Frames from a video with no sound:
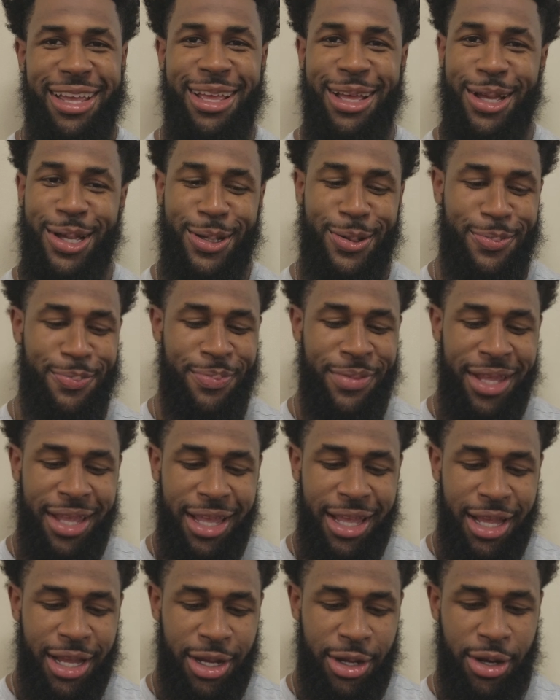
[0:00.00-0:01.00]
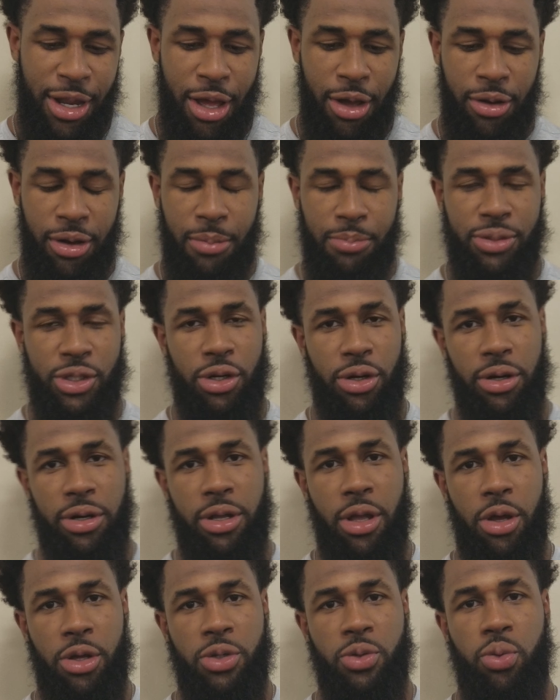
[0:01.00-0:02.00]
Um, you know, I'm sure
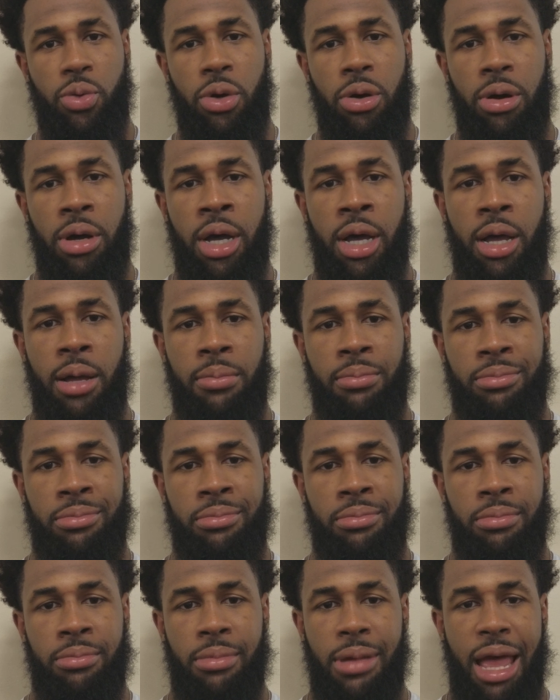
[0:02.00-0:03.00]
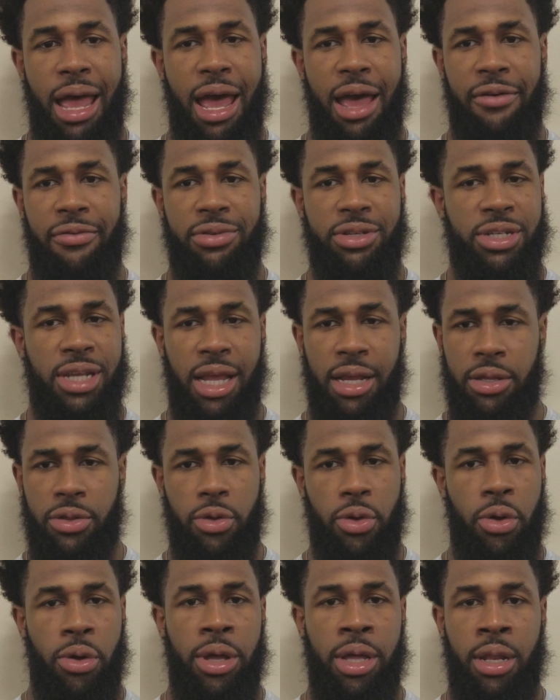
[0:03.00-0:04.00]
Coach will um, have checked
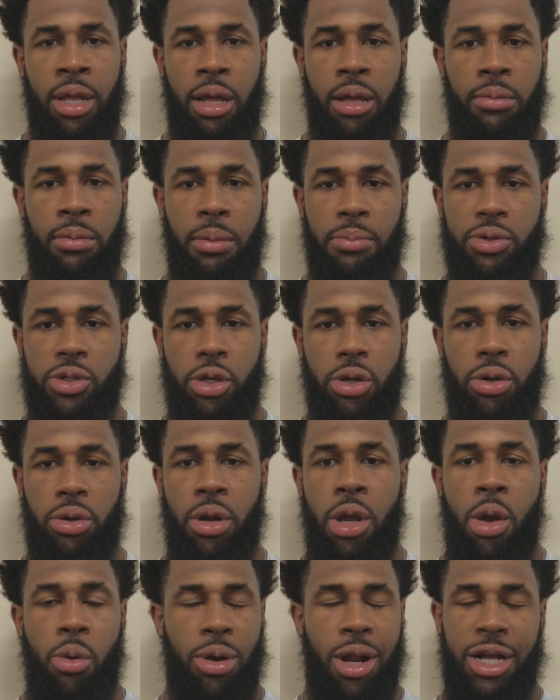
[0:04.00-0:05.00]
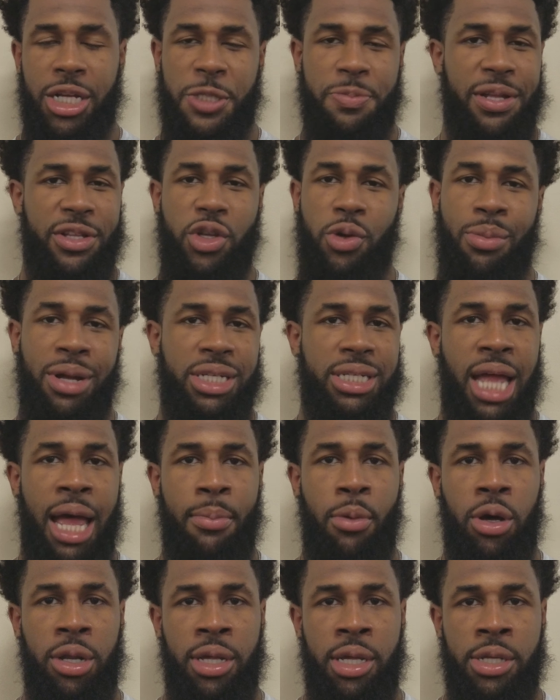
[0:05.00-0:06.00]
through it. Um, I'm sure we're not going to spend too much
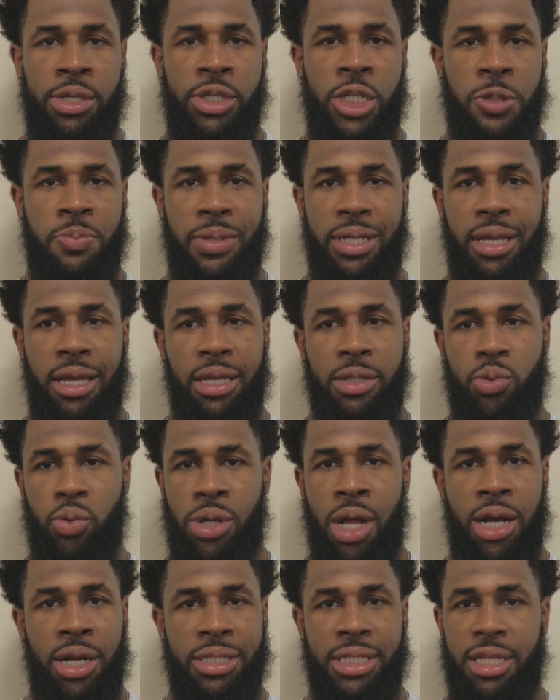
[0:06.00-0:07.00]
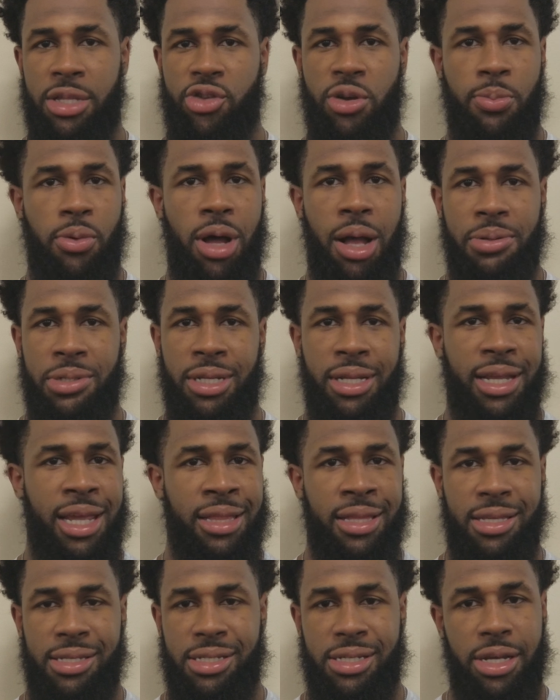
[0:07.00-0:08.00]
time on it just because we're not going to see the triple option
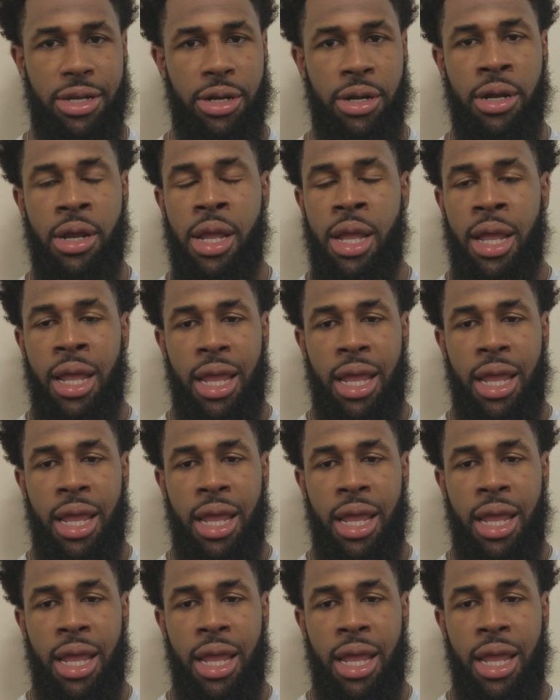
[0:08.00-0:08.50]
again this year.